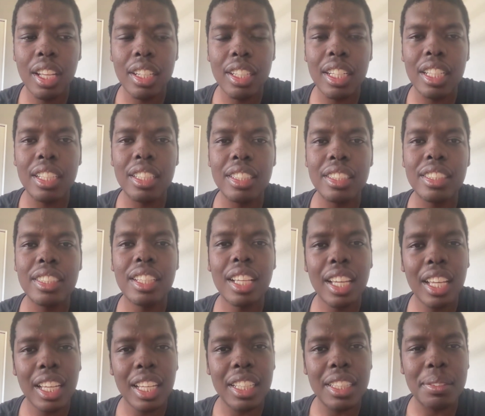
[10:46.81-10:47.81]
This
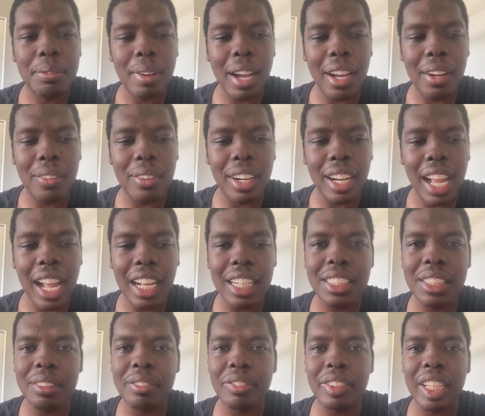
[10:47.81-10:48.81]
is my
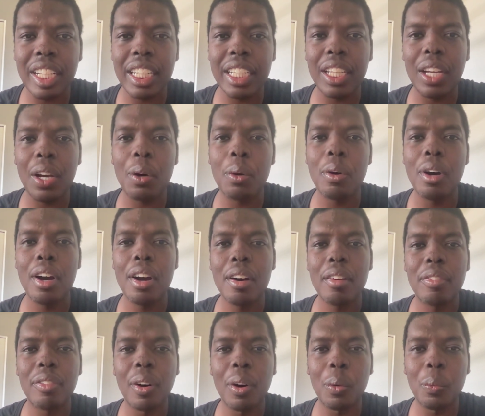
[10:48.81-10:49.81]
reaction video
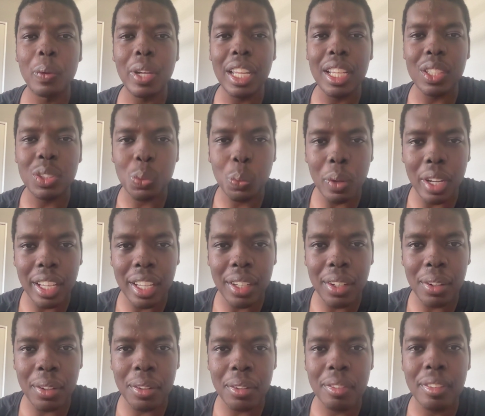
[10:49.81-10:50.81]
for week
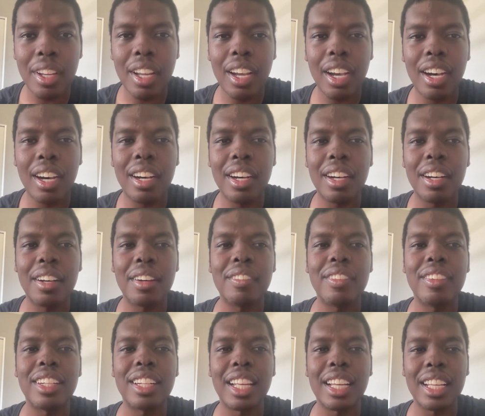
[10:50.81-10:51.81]
12
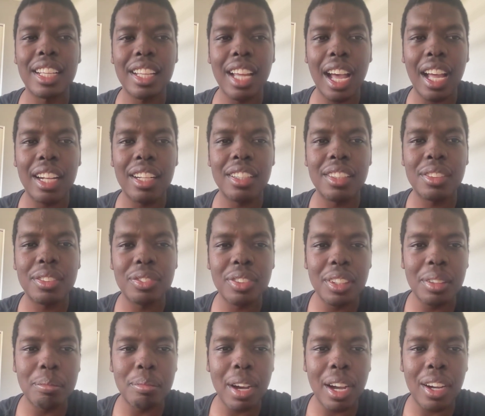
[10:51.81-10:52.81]
of the college
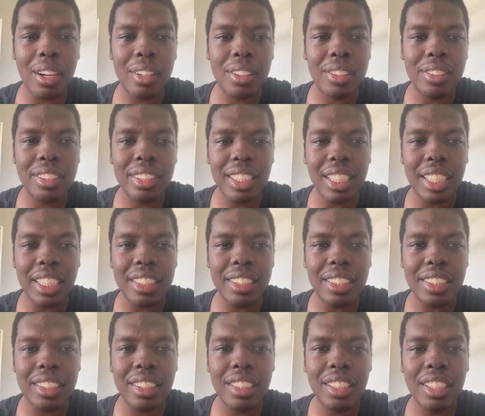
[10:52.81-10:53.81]
football
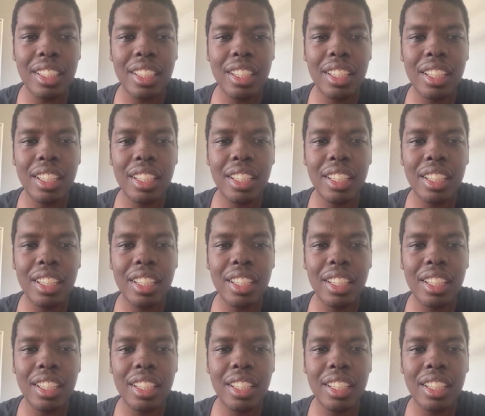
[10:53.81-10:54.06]
season.